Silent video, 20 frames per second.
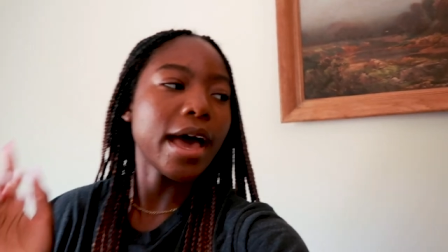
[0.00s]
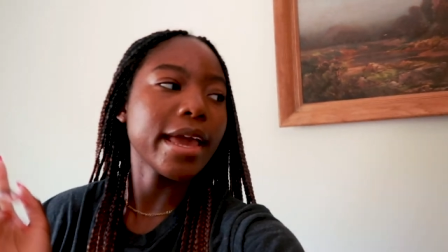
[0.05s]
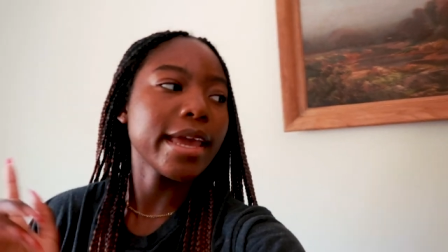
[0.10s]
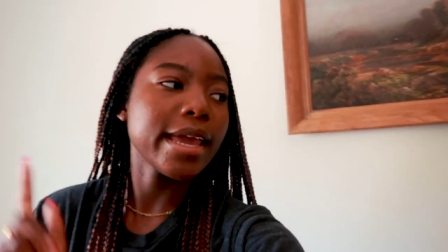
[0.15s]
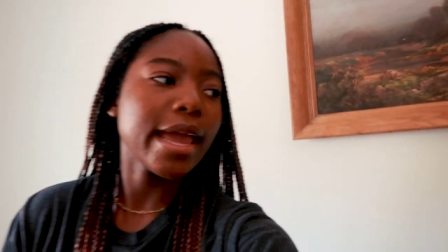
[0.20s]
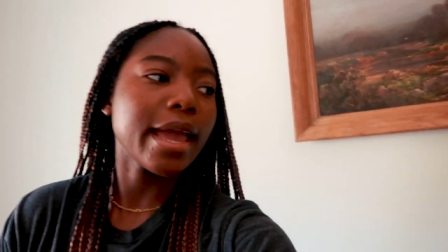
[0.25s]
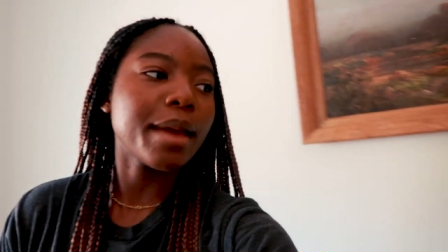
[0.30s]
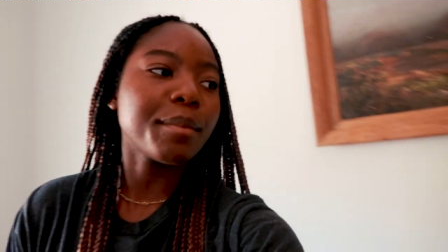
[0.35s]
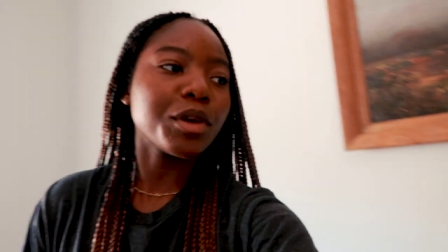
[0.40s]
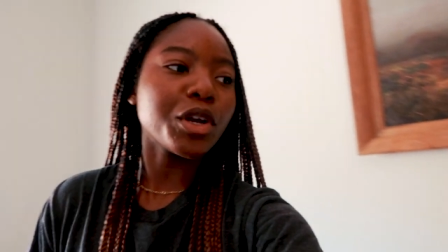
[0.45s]
i
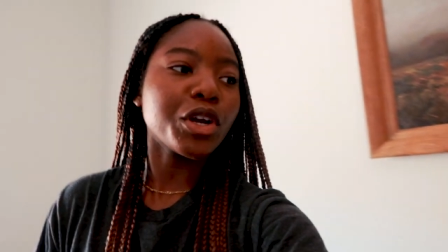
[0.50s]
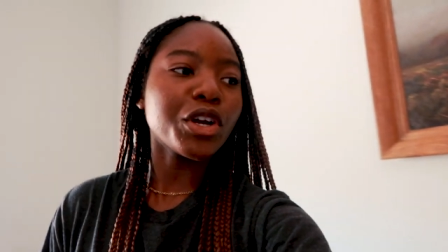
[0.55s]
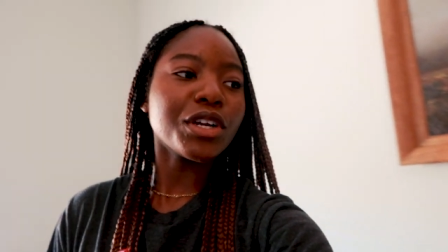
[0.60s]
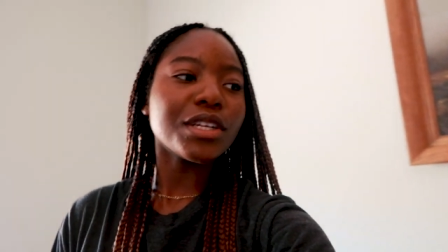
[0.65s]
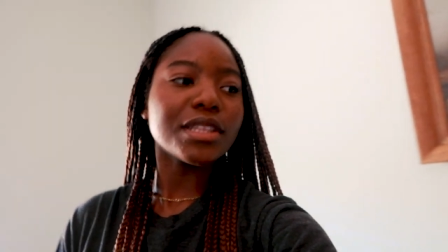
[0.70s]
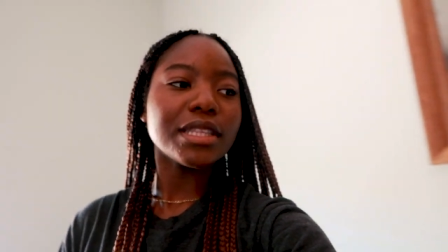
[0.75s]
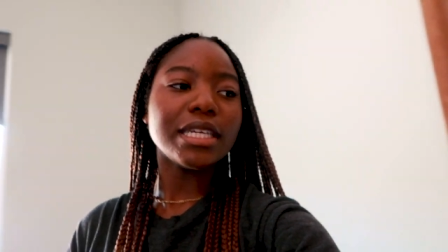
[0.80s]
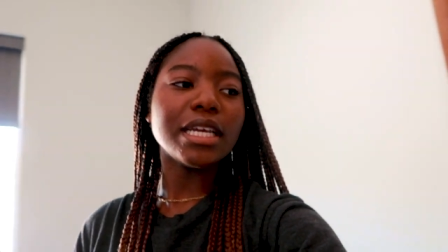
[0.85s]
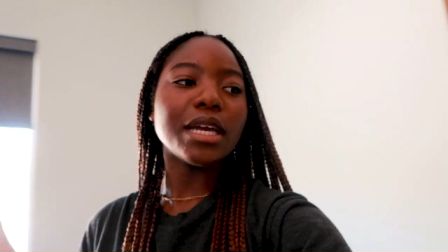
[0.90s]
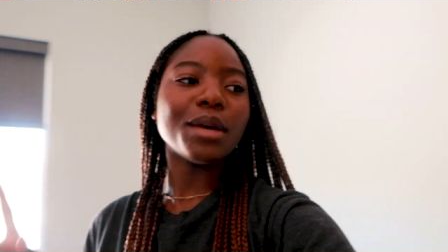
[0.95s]
am
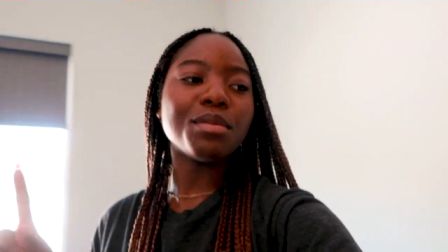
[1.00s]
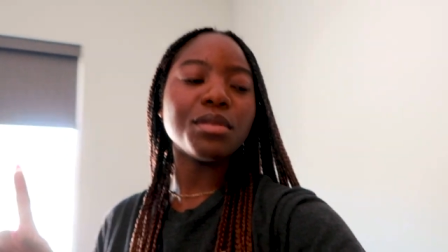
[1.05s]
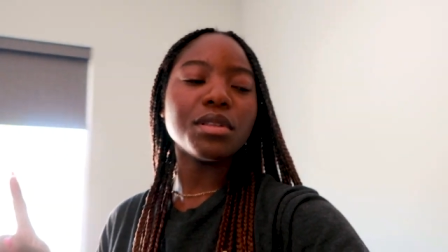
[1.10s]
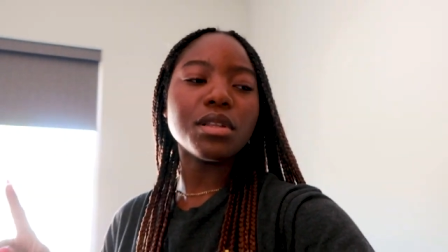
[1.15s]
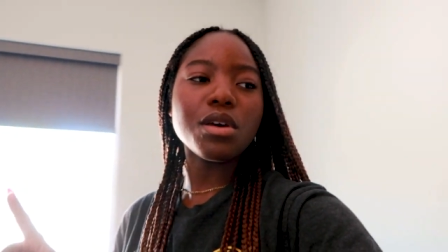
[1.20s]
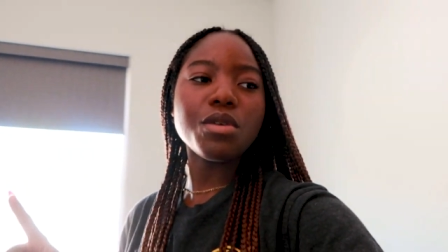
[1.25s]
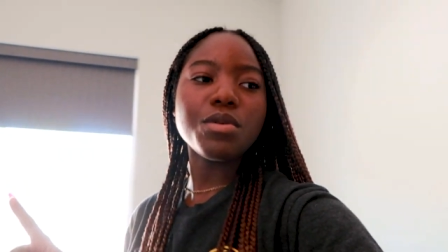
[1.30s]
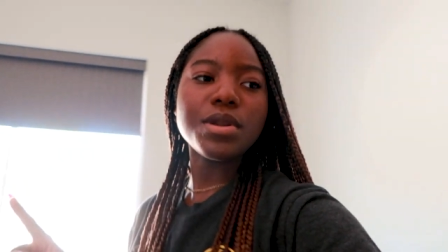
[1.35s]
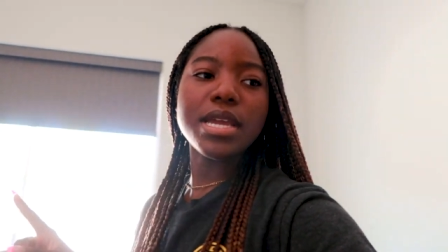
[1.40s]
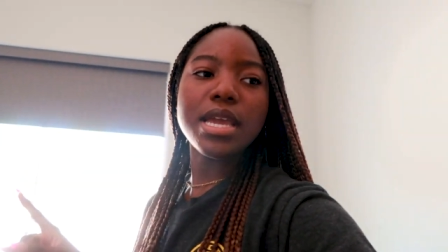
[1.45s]
currently
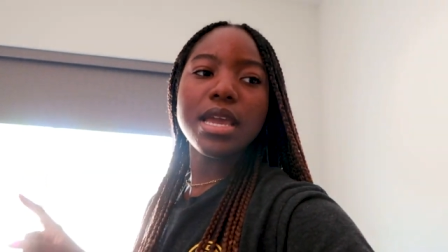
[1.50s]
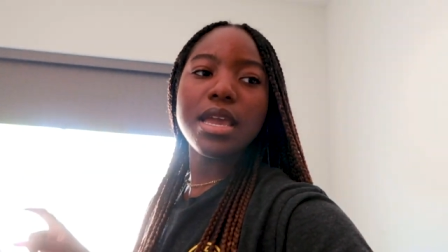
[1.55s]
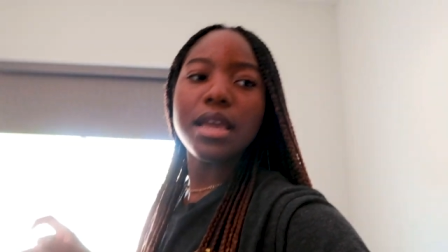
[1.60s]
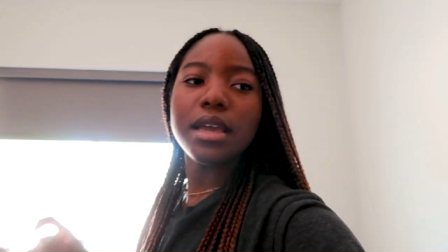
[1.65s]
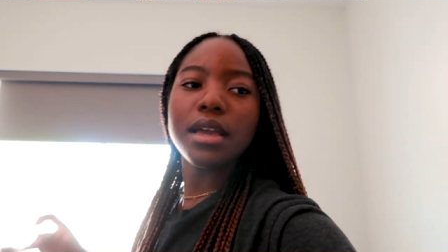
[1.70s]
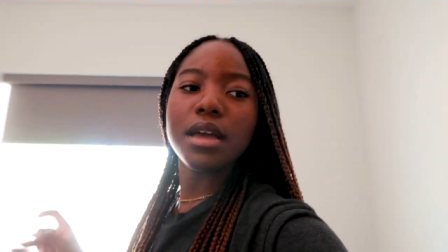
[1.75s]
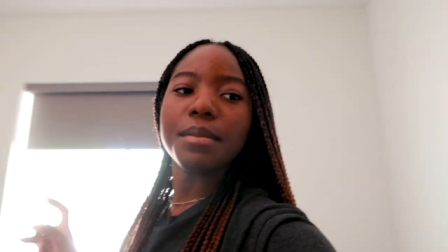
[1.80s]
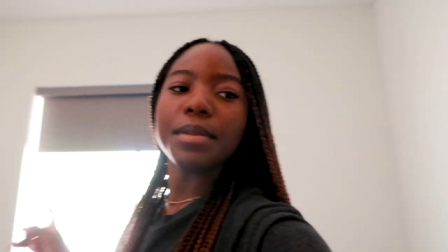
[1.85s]
uploading